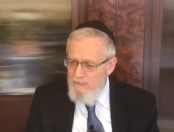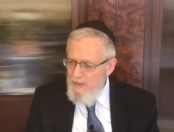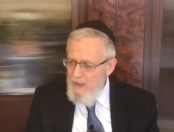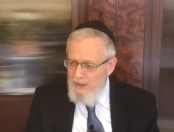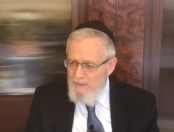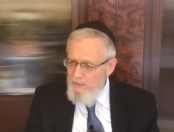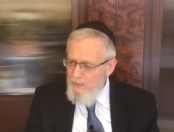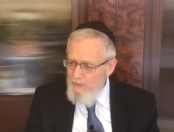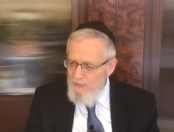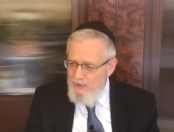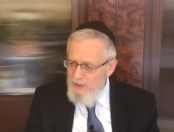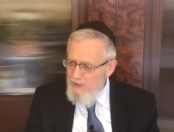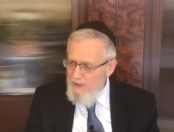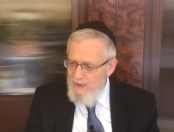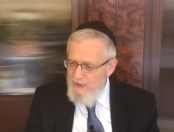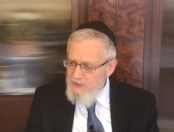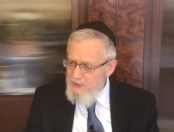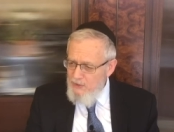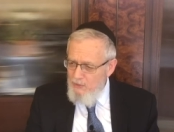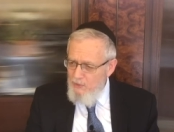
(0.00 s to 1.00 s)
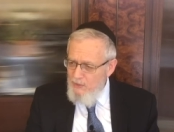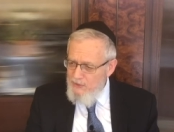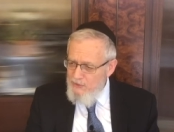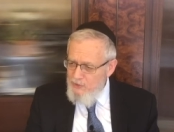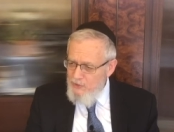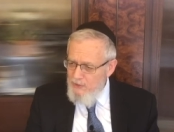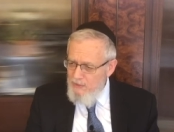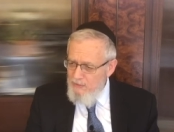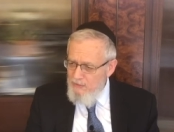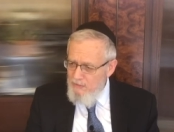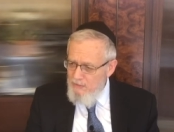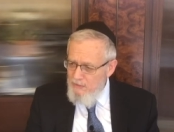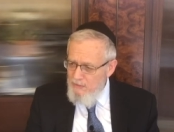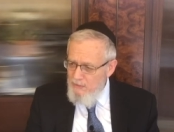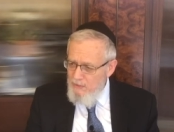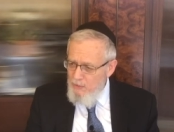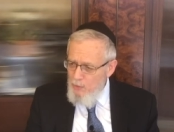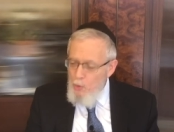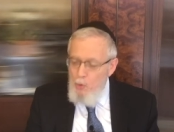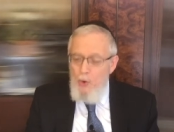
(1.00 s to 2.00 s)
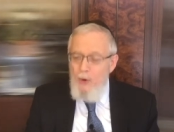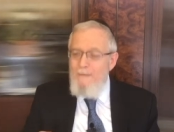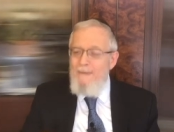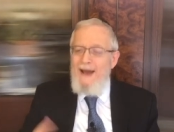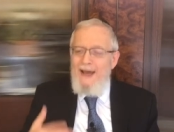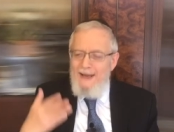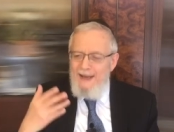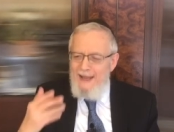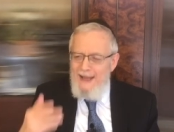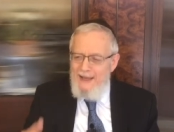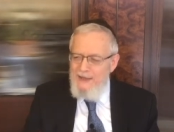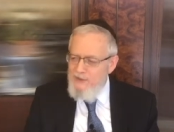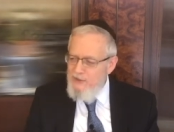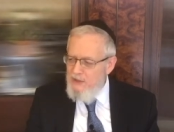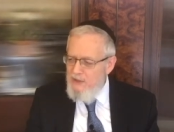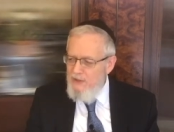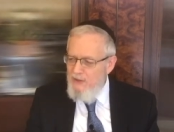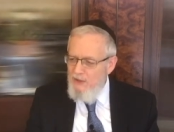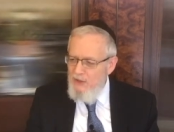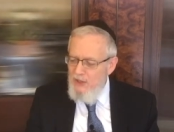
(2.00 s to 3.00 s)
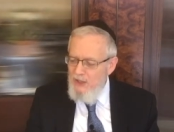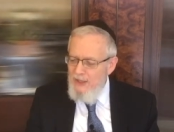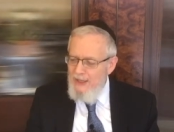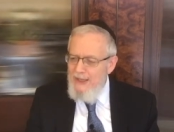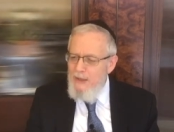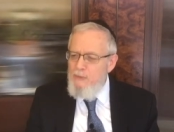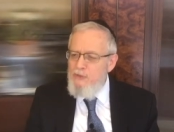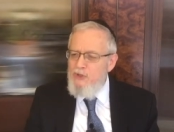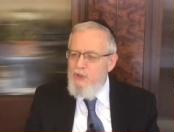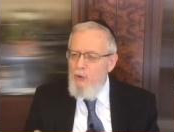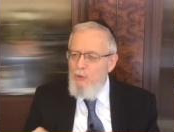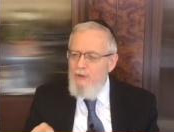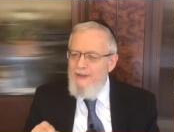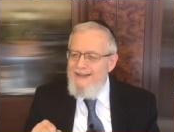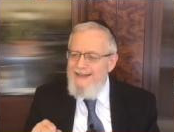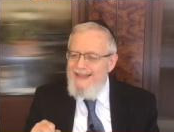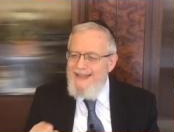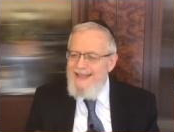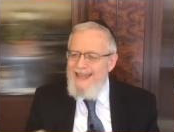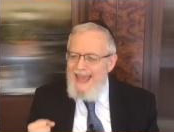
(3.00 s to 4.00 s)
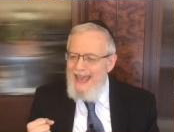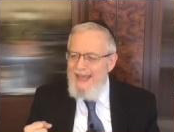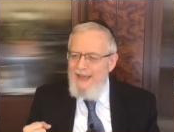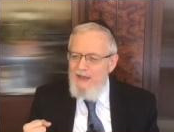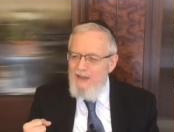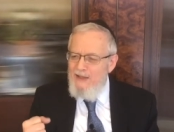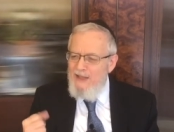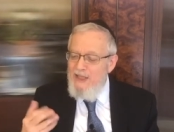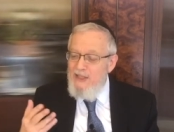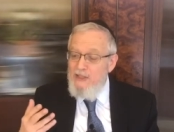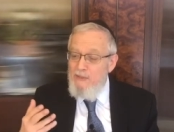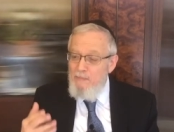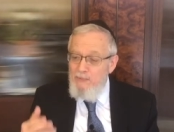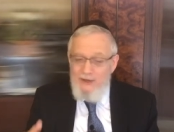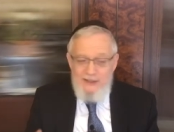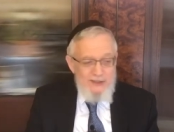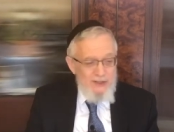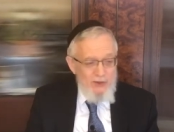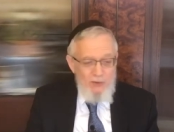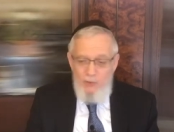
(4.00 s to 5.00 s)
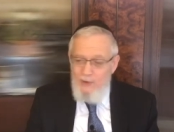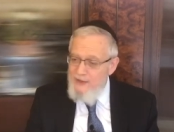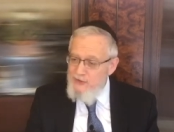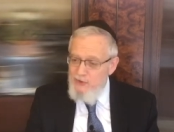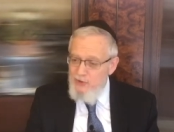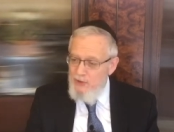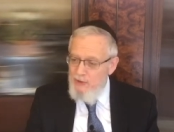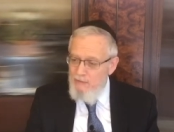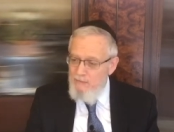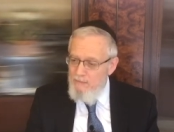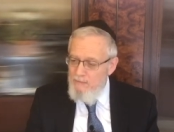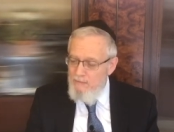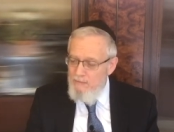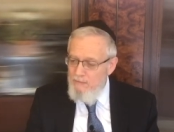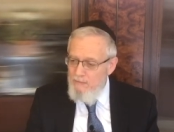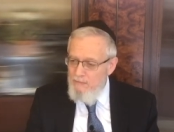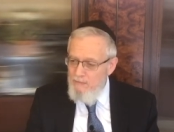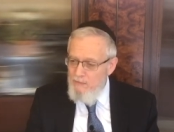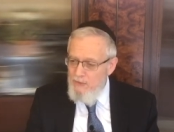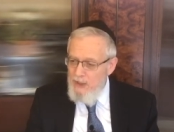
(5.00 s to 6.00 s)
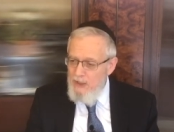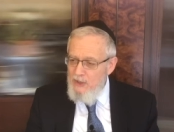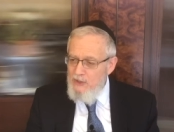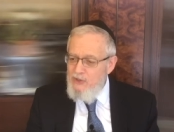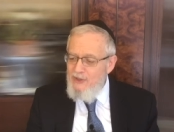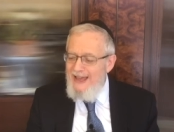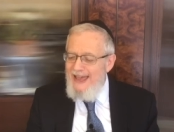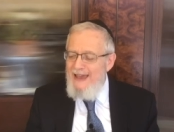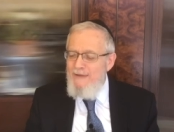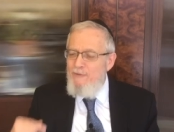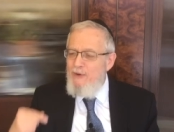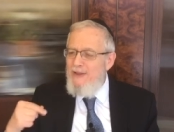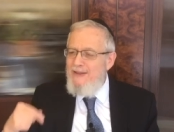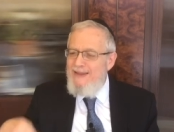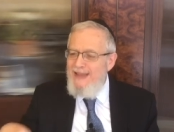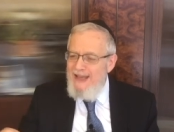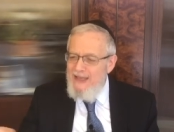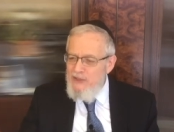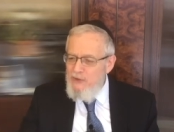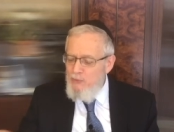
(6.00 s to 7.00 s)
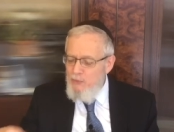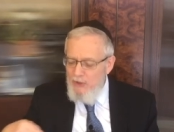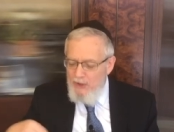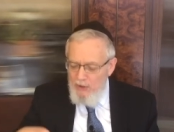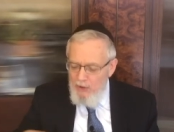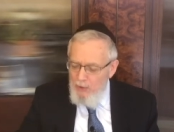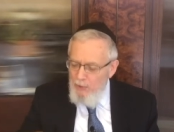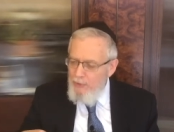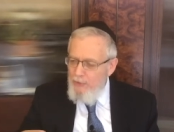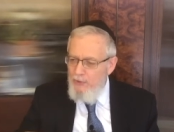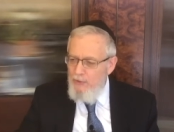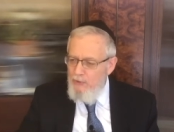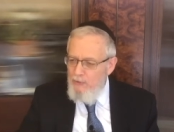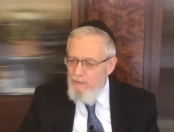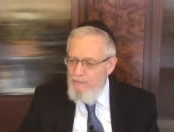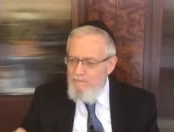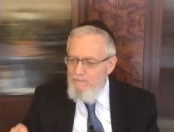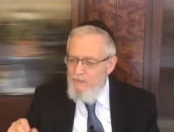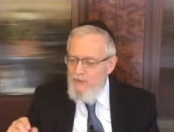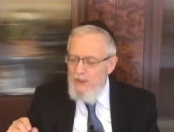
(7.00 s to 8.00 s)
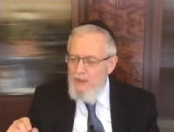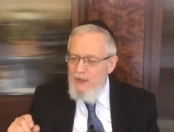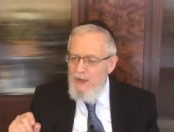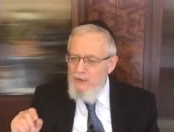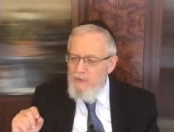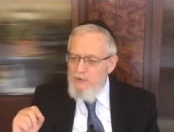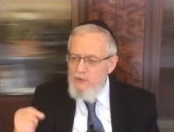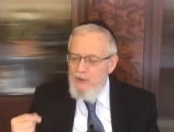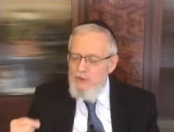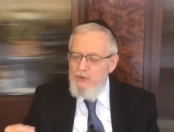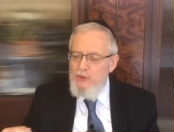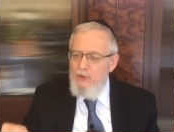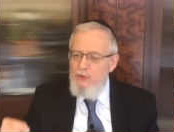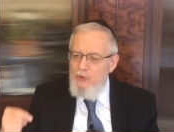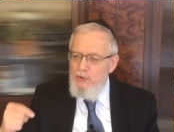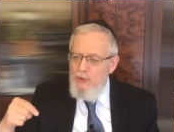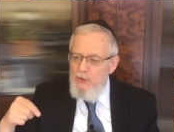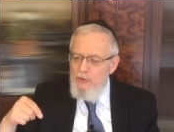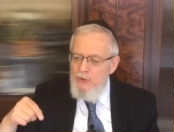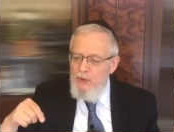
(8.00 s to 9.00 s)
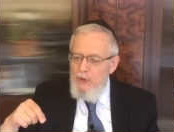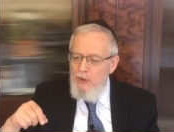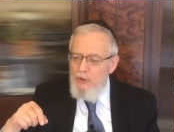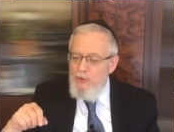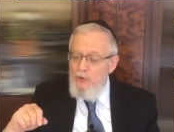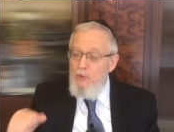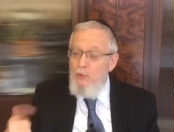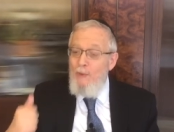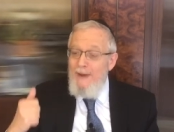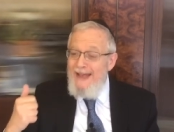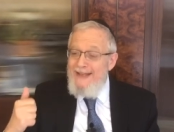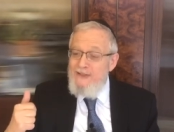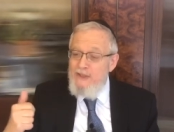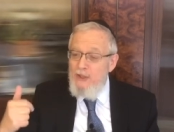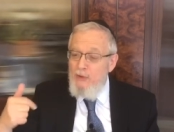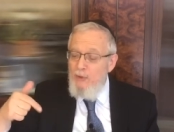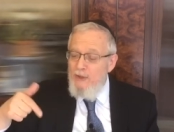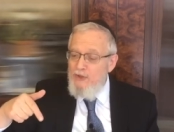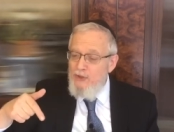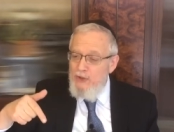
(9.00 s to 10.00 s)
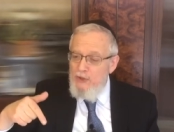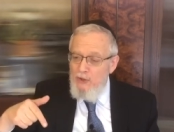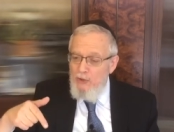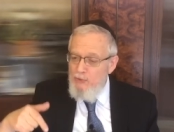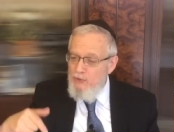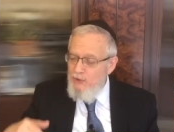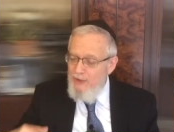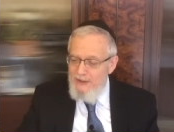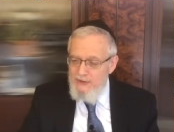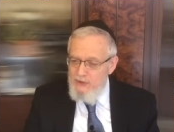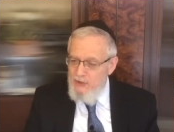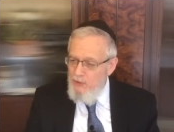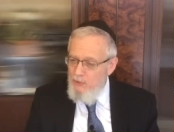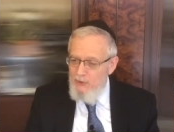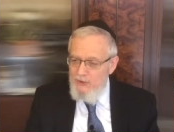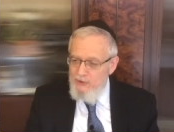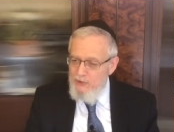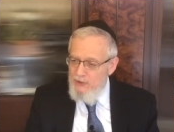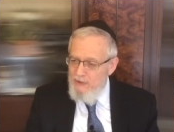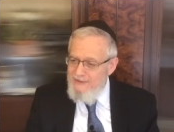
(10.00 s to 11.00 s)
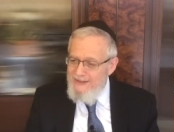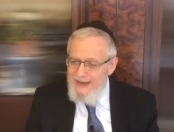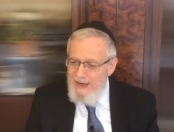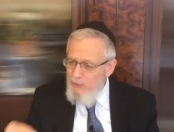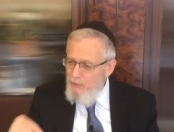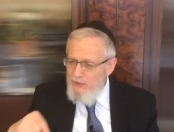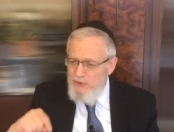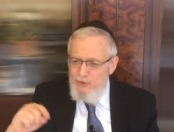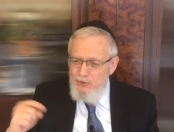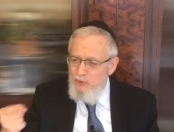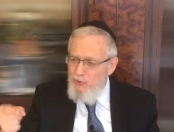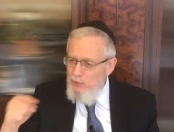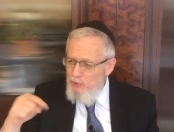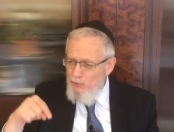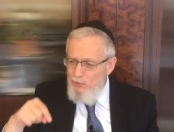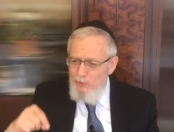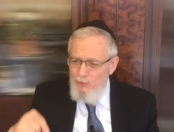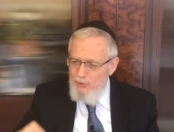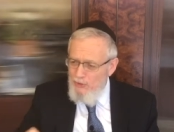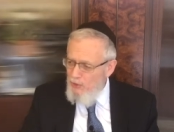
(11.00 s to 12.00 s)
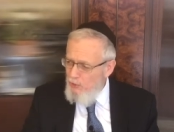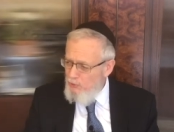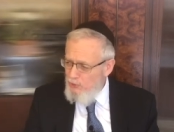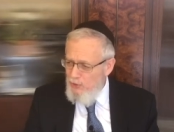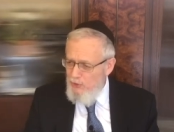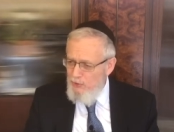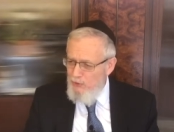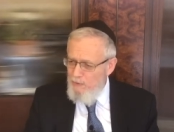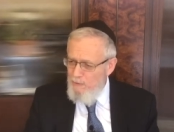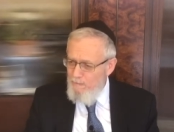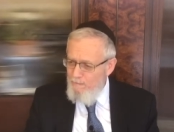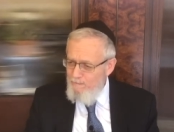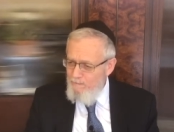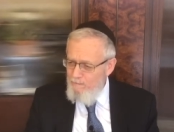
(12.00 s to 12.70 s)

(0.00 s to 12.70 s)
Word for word: Avram didn't ask the question. Who am I to ask? He was totally negated. He suppressed the question. So every test we go through, it was a question do you ask the question? Don't you ask the question? It's not a question. Do you do it? Don't you do?